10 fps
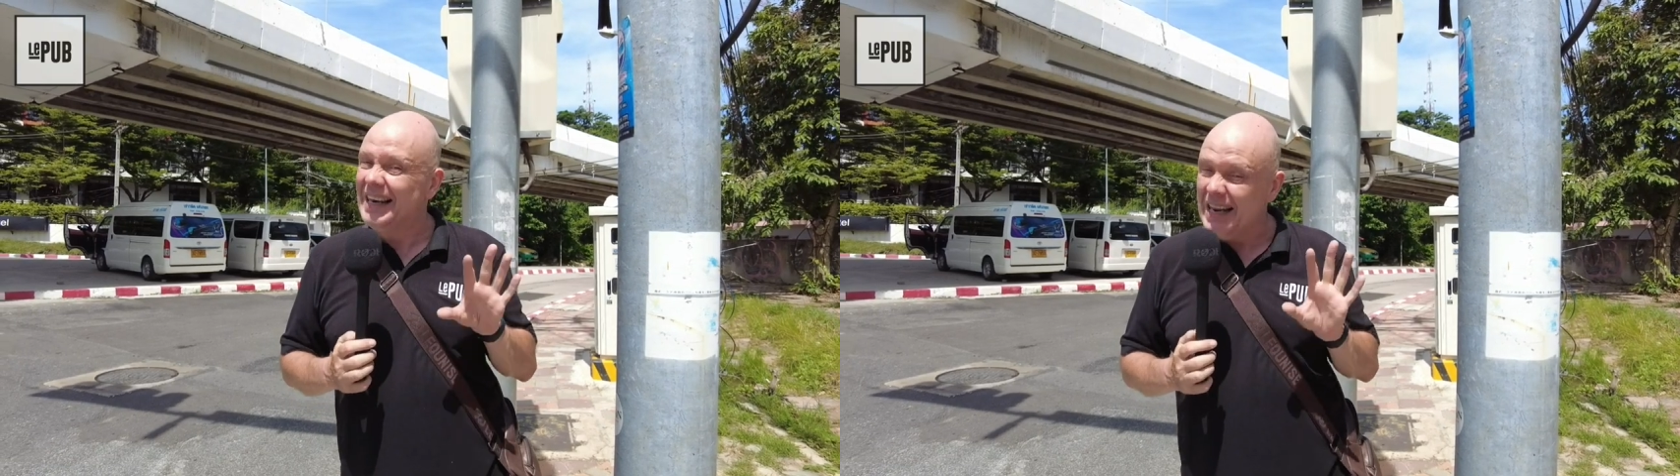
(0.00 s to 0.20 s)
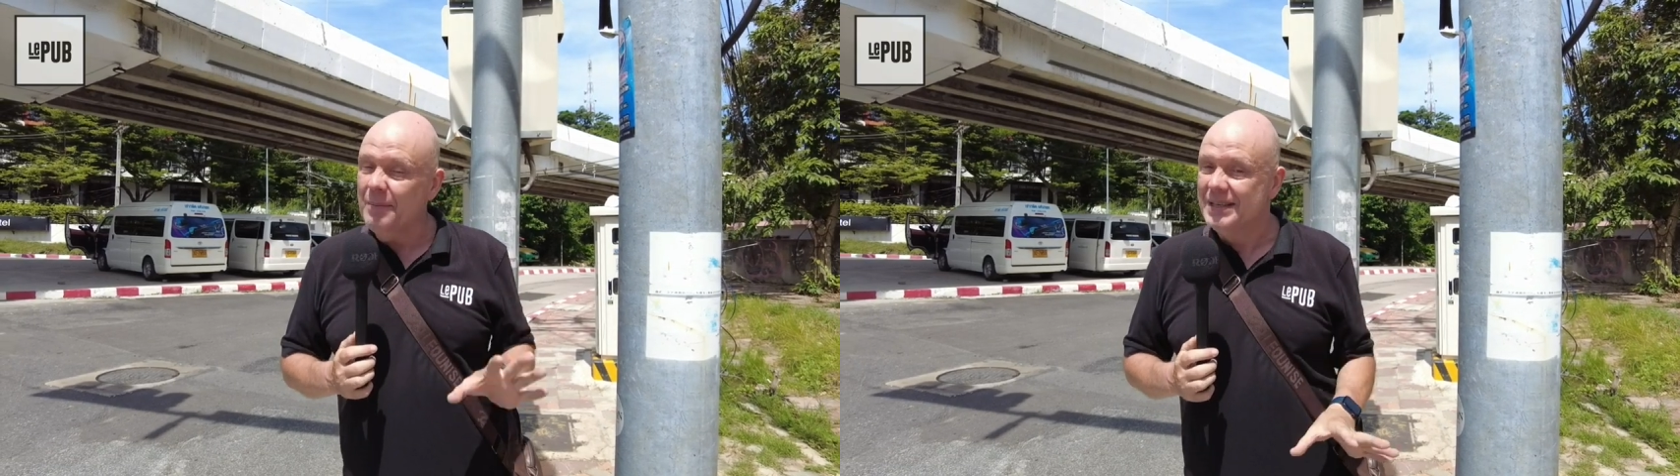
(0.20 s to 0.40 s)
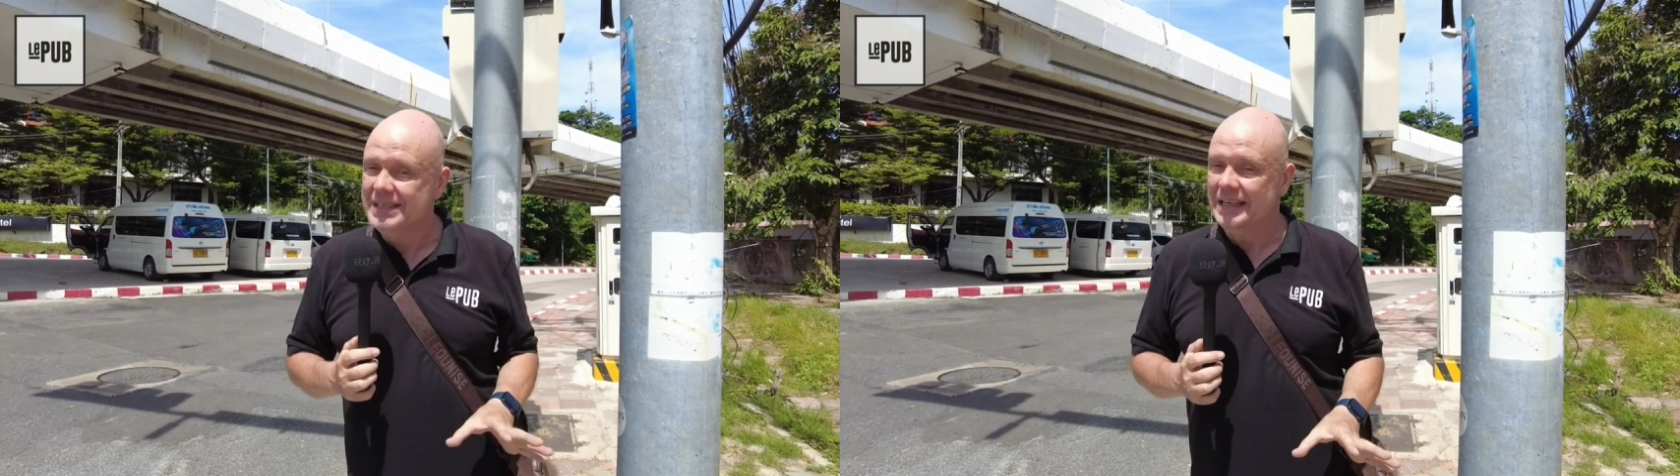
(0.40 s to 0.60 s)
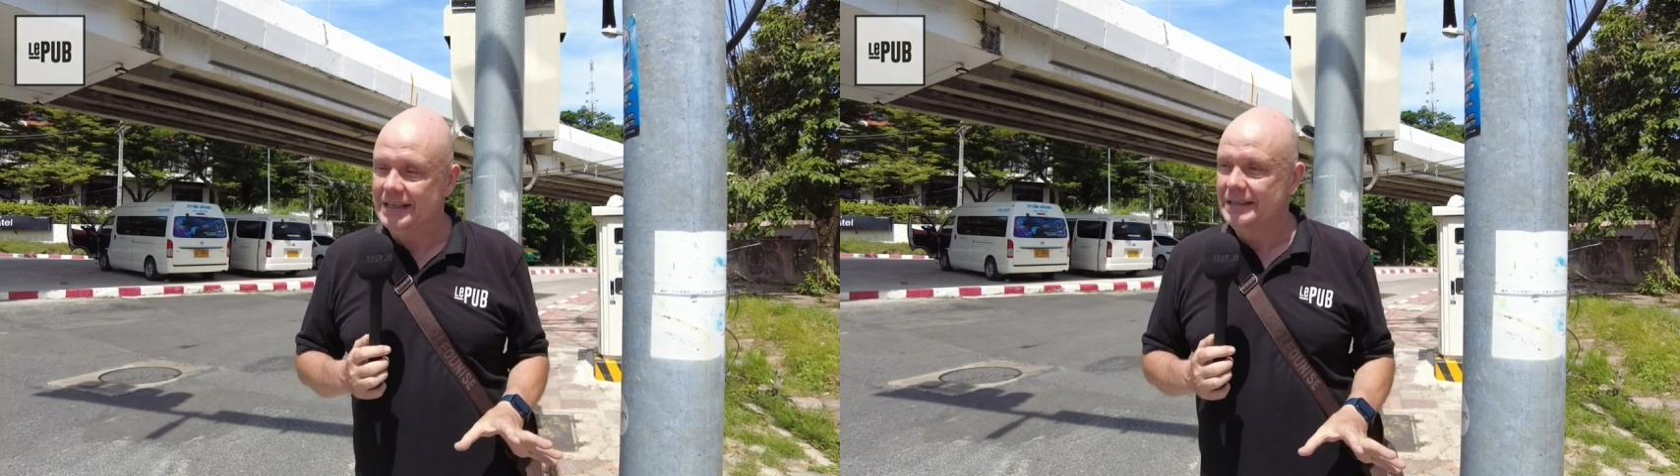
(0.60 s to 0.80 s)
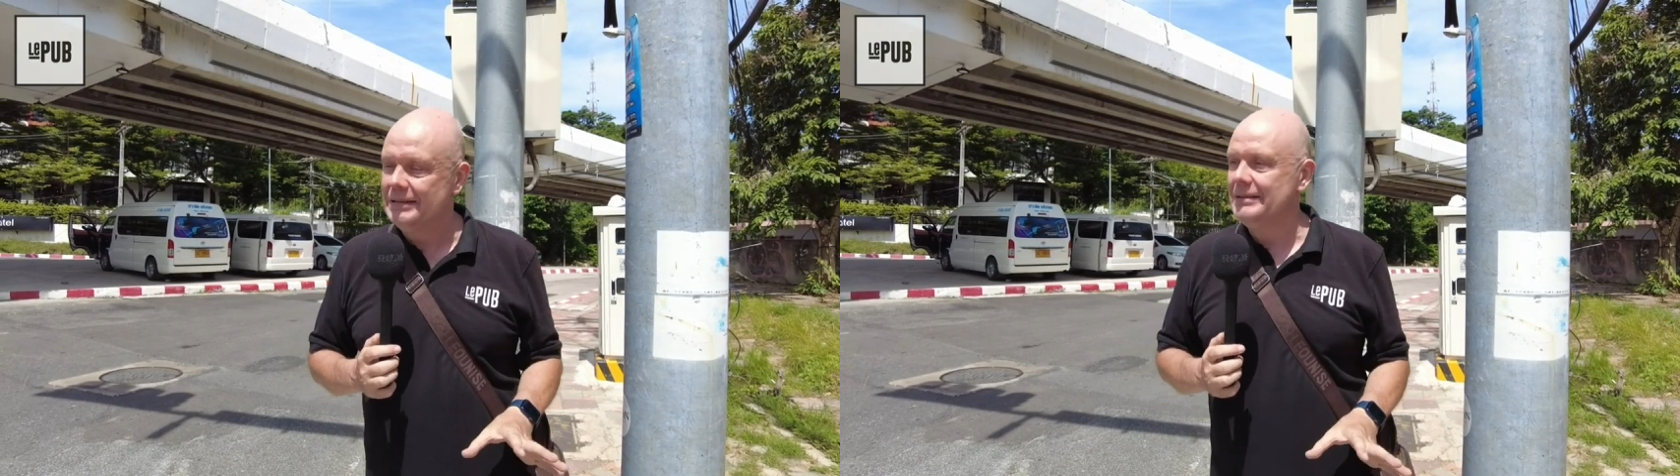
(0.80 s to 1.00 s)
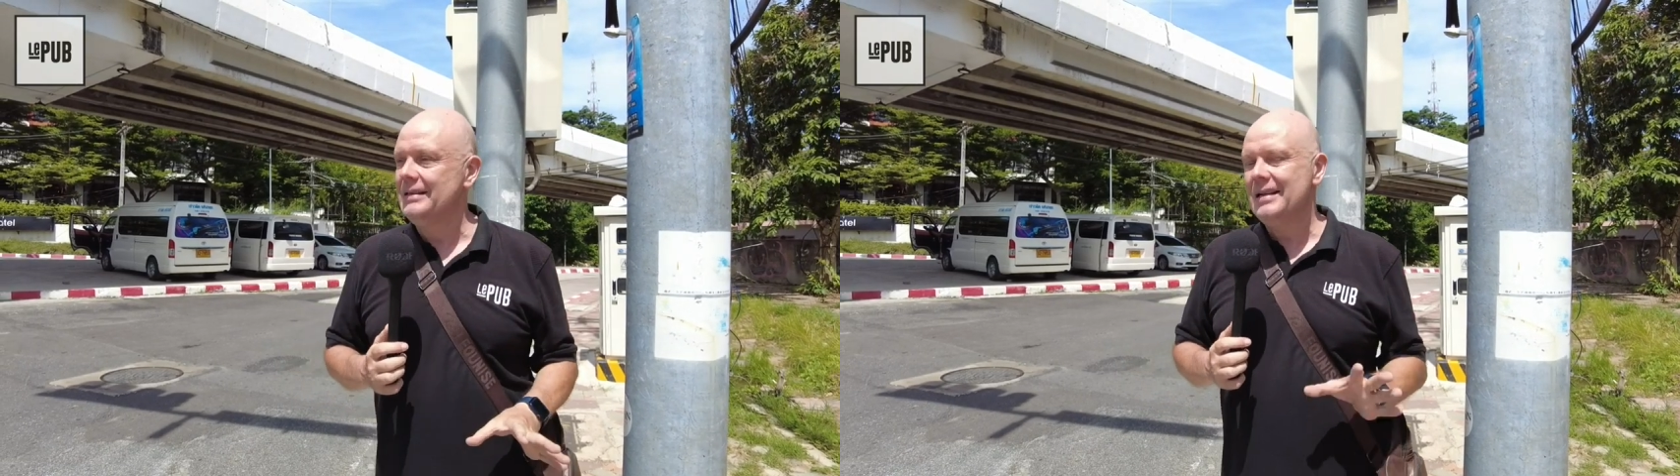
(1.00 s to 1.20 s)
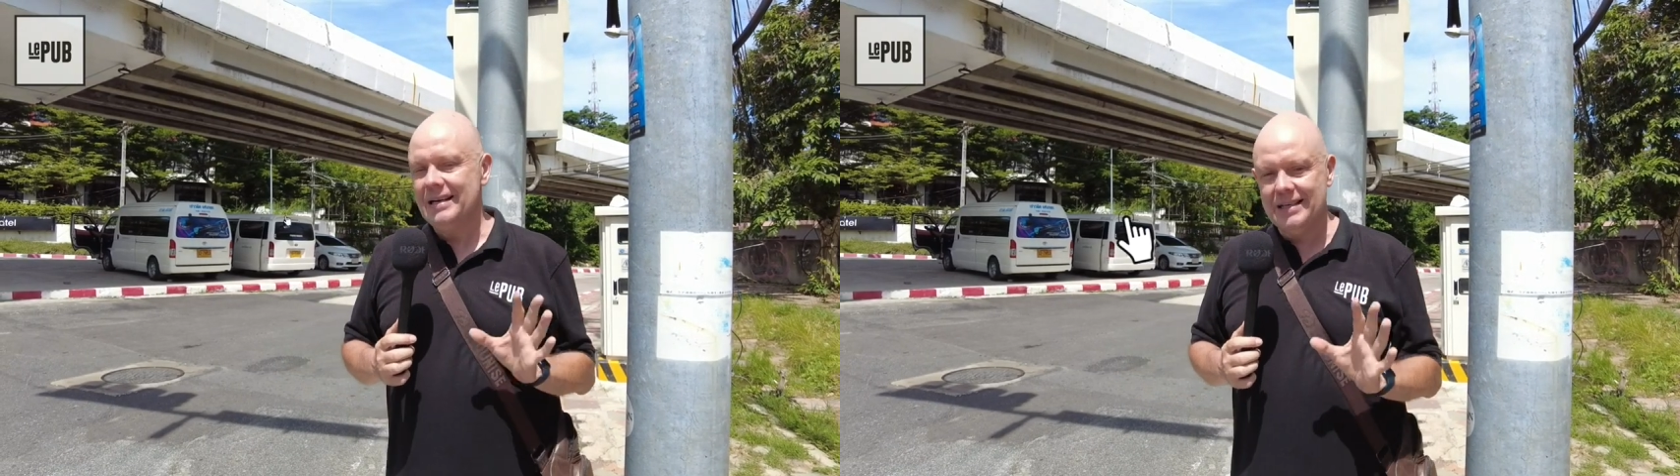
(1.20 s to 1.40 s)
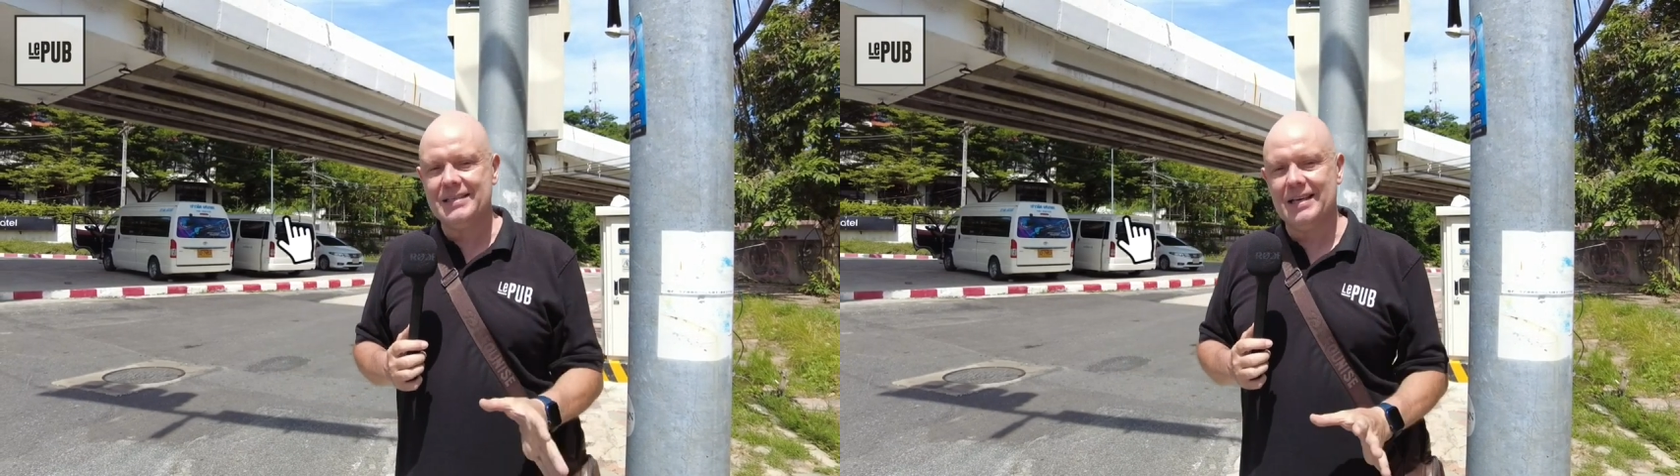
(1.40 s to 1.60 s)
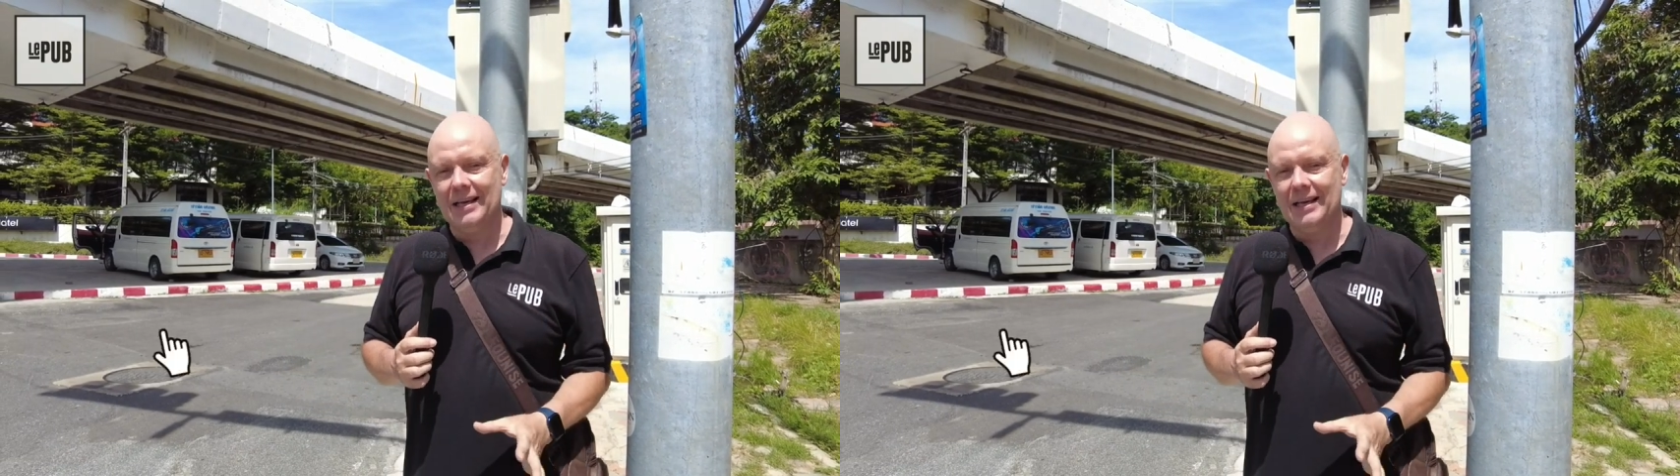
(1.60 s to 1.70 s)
limited. Let's